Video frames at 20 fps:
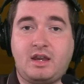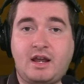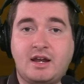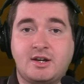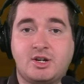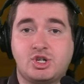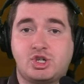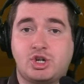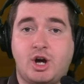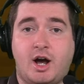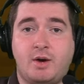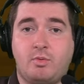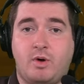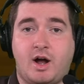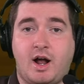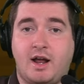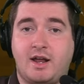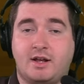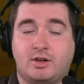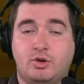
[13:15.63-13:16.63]

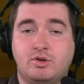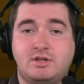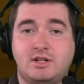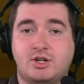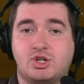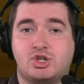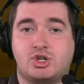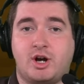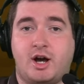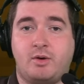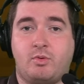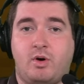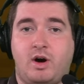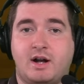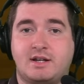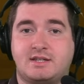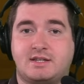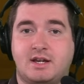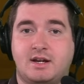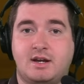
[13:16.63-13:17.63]
Deshaun
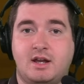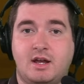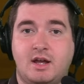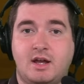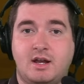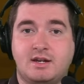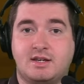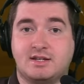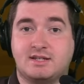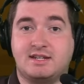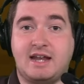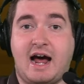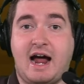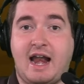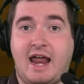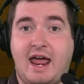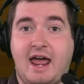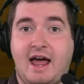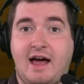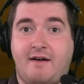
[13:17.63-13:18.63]
Watson does not
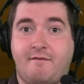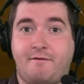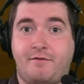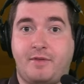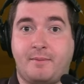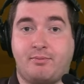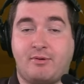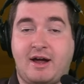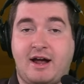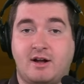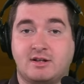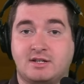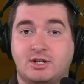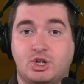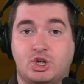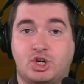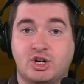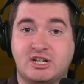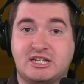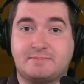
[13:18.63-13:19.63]
have the Browns in a
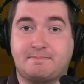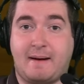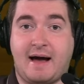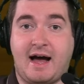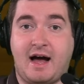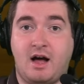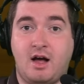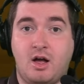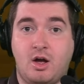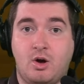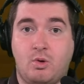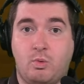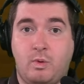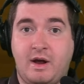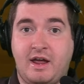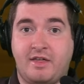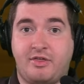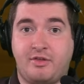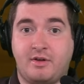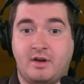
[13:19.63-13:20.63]
good spot
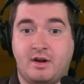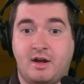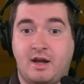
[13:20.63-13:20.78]
with